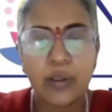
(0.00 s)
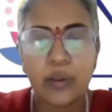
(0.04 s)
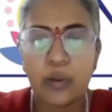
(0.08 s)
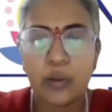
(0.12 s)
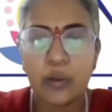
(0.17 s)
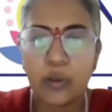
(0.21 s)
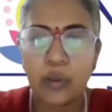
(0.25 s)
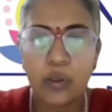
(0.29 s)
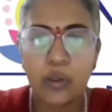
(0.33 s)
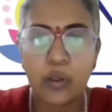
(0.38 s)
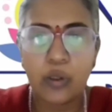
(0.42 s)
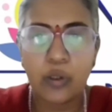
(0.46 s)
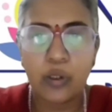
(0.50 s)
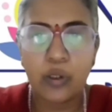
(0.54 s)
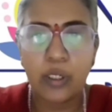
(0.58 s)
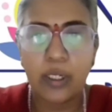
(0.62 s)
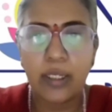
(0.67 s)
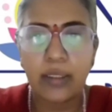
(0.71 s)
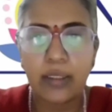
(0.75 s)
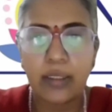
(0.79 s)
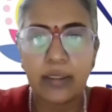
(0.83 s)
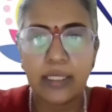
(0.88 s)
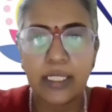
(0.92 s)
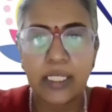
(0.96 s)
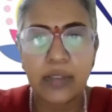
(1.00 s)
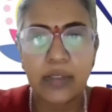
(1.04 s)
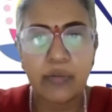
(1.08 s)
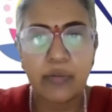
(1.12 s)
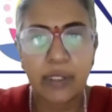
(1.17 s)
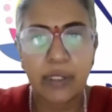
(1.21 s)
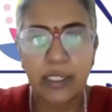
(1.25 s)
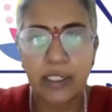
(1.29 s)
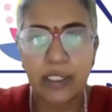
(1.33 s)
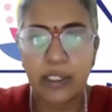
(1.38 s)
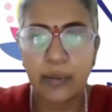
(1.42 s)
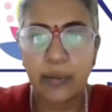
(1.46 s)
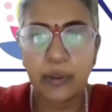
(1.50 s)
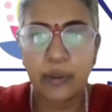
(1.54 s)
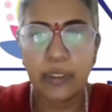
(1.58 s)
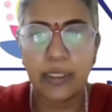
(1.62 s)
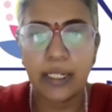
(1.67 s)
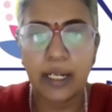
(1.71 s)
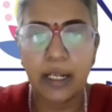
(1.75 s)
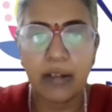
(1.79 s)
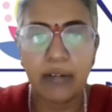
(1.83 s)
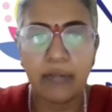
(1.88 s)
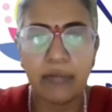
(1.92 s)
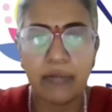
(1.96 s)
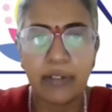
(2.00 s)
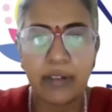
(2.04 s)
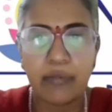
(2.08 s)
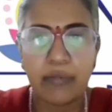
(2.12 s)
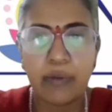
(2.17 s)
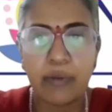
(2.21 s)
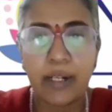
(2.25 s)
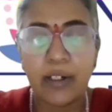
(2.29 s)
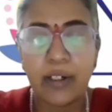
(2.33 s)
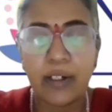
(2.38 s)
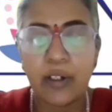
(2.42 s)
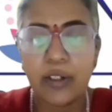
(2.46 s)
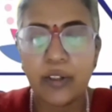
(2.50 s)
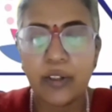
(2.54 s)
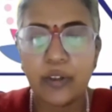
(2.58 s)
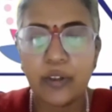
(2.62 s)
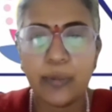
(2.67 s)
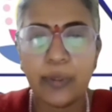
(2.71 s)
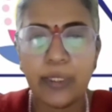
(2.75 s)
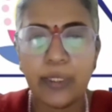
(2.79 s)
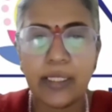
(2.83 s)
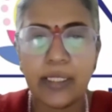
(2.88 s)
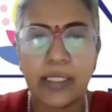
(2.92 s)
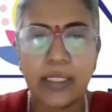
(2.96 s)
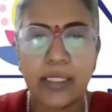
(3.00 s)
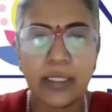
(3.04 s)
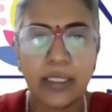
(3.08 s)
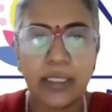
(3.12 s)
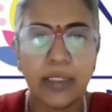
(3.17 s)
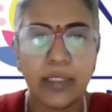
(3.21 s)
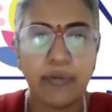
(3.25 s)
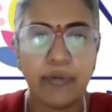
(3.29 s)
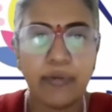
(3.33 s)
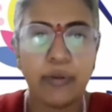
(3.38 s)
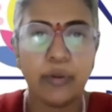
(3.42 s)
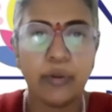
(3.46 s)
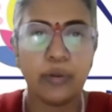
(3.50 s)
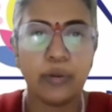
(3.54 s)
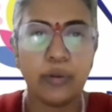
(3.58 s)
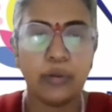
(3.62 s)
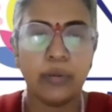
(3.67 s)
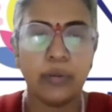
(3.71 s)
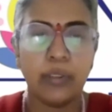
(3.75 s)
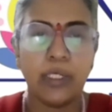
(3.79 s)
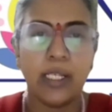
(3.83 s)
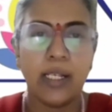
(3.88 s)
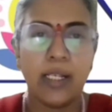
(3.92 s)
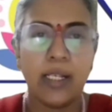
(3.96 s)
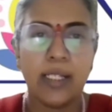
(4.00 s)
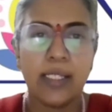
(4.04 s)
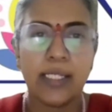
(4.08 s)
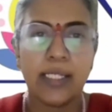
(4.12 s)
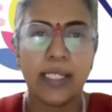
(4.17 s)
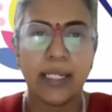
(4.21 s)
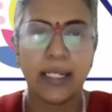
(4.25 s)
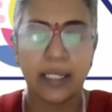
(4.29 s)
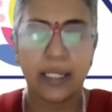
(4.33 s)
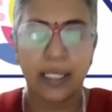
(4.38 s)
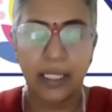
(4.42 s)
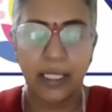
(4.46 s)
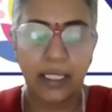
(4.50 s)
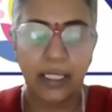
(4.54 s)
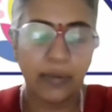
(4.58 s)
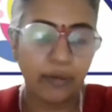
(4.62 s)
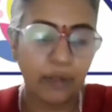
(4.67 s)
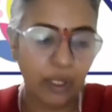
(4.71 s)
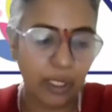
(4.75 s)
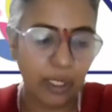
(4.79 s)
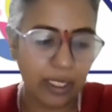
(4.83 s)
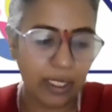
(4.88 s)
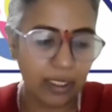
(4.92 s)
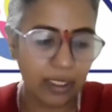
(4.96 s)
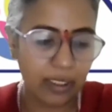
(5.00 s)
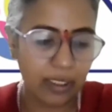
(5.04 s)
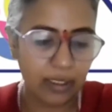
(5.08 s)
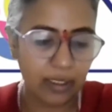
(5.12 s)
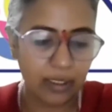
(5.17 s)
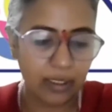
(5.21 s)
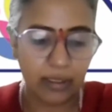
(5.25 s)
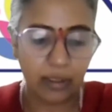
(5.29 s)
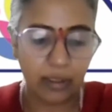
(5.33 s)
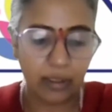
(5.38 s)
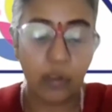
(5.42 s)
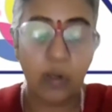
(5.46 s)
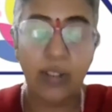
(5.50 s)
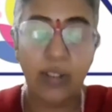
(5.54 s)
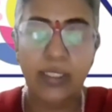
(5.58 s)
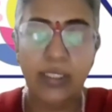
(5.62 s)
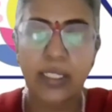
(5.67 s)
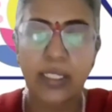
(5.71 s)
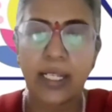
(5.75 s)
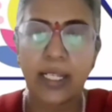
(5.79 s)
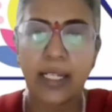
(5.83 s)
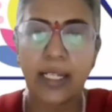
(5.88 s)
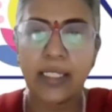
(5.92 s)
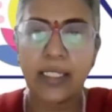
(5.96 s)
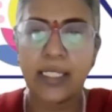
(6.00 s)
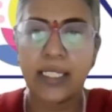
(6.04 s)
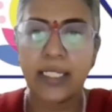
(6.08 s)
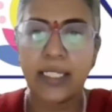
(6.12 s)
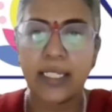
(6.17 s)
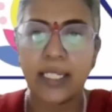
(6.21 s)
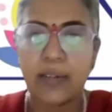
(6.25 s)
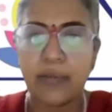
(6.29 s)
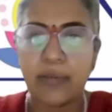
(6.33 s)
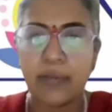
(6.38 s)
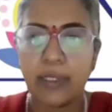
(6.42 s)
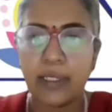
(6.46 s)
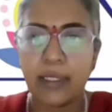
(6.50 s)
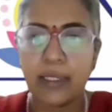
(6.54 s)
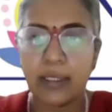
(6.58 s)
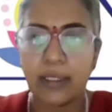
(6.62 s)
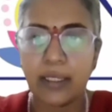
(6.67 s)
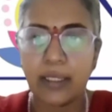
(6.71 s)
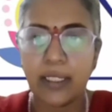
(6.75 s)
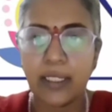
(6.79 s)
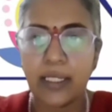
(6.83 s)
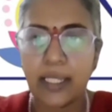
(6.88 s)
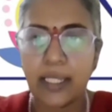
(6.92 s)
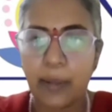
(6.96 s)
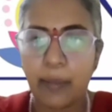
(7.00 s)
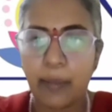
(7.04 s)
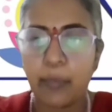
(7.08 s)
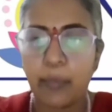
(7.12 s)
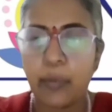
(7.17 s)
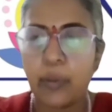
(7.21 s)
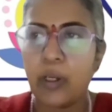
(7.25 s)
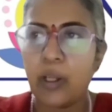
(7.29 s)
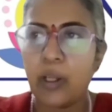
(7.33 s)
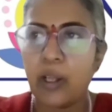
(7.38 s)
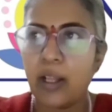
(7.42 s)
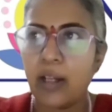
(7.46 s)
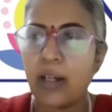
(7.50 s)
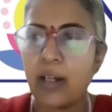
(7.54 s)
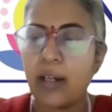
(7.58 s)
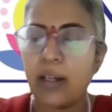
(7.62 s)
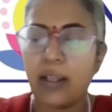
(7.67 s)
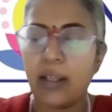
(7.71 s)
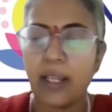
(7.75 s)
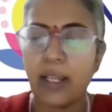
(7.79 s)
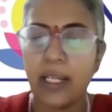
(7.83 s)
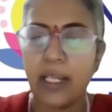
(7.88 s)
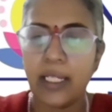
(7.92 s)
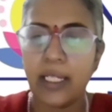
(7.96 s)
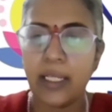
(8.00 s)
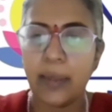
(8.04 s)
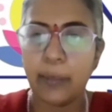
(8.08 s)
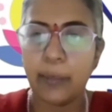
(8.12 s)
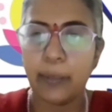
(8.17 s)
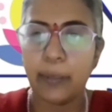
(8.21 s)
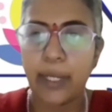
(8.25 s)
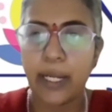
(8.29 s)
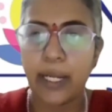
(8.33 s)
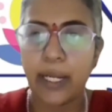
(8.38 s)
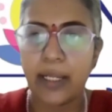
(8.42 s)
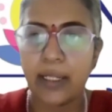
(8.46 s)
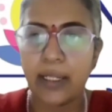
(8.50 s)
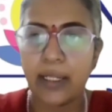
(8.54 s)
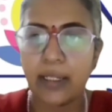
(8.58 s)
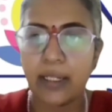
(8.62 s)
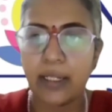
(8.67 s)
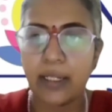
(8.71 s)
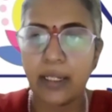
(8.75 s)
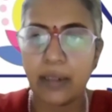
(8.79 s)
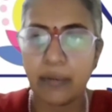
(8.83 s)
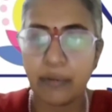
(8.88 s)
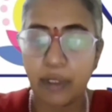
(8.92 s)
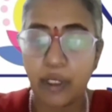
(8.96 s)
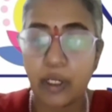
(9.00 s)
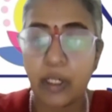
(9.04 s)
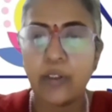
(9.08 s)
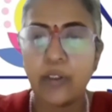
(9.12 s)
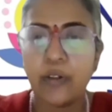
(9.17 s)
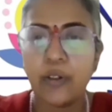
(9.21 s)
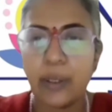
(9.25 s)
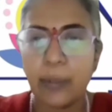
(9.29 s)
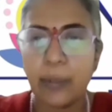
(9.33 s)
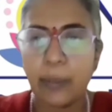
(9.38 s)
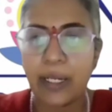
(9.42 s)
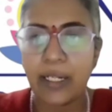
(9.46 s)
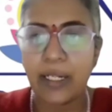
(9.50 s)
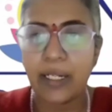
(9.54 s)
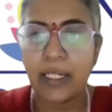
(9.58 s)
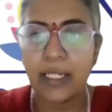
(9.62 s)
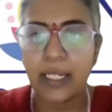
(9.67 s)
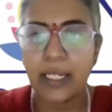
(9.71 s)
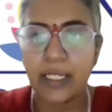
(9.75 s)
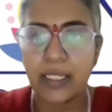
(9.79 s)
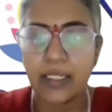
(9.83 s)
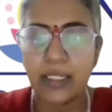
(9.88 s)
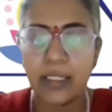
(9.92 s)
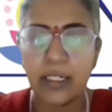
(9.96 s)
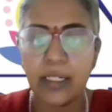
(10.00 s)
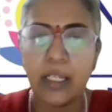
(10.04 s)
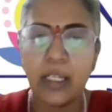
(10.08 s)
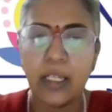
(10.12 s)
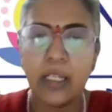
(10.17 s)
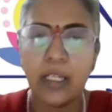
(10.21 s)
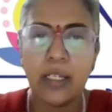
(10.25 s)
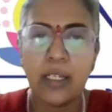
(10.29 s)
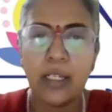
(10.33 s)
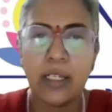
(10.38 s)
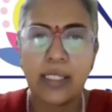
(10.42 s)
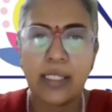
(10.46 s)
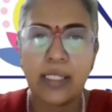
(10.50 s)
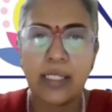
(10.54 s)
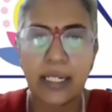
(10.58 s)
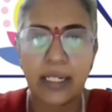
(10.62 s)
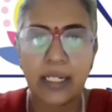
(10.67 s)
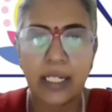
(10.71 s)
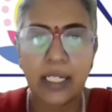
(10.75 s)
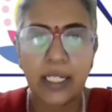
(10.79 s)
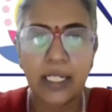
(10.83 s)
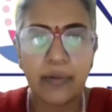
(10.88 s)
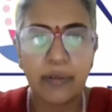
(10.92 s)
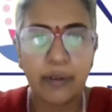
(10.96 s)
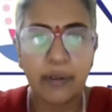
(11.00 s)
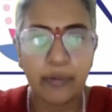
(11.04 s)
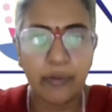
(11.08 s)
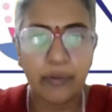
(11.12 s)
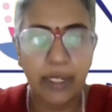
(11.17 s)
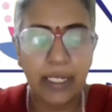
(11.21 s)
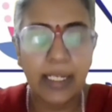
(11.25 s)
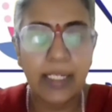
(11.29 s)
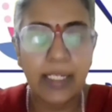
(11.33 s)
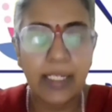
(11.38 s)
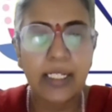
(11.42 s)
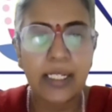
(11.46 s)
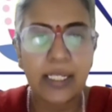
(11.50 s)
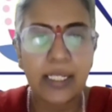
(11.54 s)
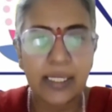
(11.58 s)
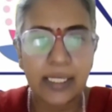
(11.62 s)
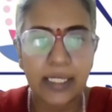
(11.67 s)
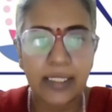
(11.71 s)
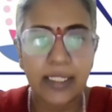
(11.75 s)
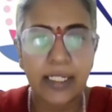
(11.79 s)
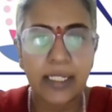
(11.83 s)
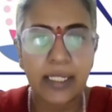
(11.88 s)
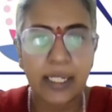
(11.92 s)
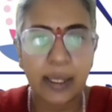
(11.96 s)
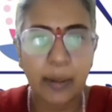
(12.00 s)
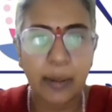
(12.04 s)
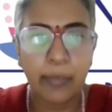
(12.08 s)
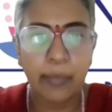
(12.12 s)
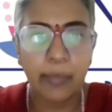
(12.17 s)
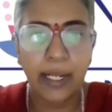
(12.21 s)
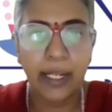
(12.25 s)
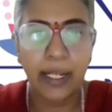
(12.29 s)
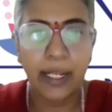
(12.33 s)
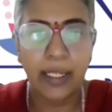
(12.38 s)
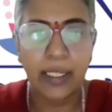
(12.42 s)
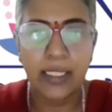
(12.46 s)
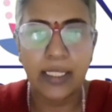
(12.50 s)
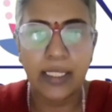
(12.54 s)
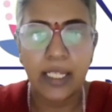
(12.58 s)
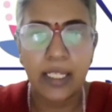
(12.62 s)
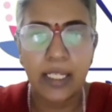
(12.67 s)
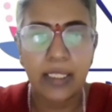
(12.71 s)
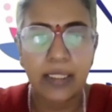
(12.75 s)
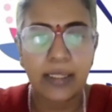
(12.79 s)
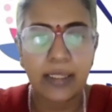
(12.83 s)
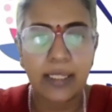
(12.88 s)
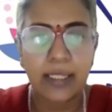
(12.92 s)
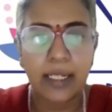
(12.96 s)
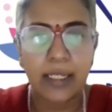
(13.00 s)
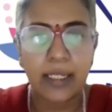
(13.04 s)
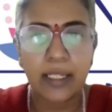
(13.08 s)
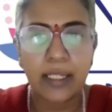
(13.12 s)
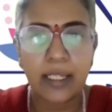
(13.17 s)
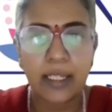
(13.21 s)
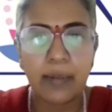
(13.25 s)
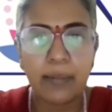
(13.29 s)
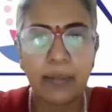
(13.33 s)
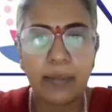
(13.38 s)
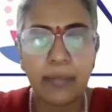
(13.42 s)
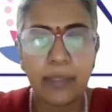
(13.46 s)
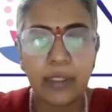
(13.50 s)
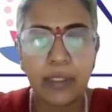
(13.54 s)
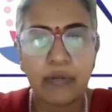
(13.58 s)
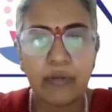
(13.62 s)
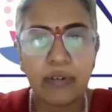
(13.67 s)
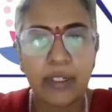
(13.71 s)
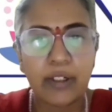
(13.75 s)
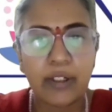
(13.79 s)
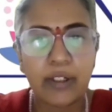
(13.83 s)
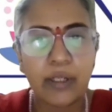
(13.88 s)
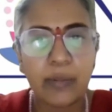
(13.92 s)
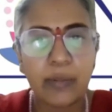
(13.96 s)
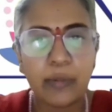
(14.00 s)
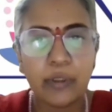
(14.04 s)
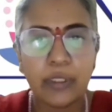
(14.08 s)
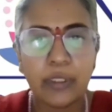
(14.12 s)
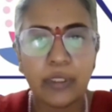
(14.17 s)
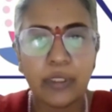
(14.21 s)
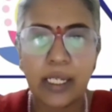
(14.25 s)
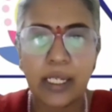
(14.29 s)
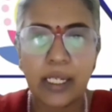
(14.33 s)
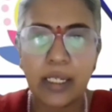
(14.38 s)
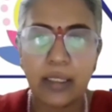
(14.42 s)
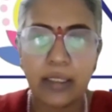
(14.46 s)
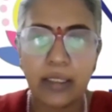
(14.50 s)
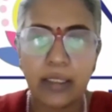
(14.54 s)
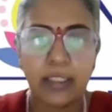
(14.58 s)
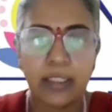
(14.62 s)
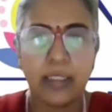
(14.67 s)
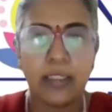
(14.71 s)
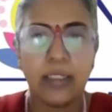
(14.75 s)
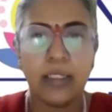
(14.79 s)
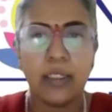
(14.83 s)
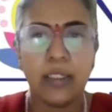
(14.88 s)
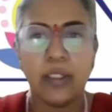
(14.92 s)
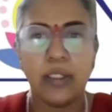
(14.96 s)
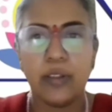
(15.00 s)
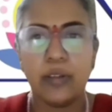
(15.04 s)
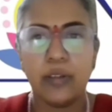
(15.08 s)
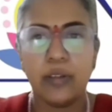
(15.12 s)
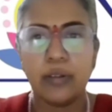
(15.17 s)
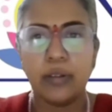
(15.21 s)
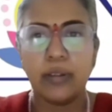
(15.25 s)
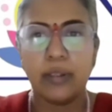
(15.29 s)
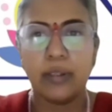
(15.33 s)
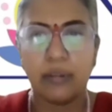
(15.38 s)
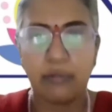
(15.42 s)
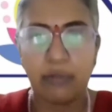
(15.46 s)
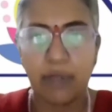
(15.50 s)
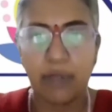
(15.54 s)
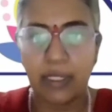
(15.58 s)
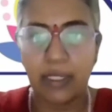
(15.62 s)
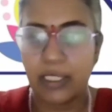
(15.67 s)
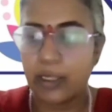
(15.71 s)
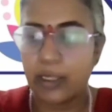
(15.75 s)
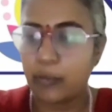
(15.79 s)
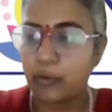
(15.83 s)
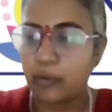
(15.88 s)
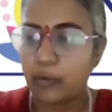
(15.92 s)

you have to hold this Varuna Mudra for 1 or 2 minutes. If you are cross-legged sitting in temple or any prayer, if you are doing meditation, suddenly if you feel any sudden numbness, that time Varuna Mudra is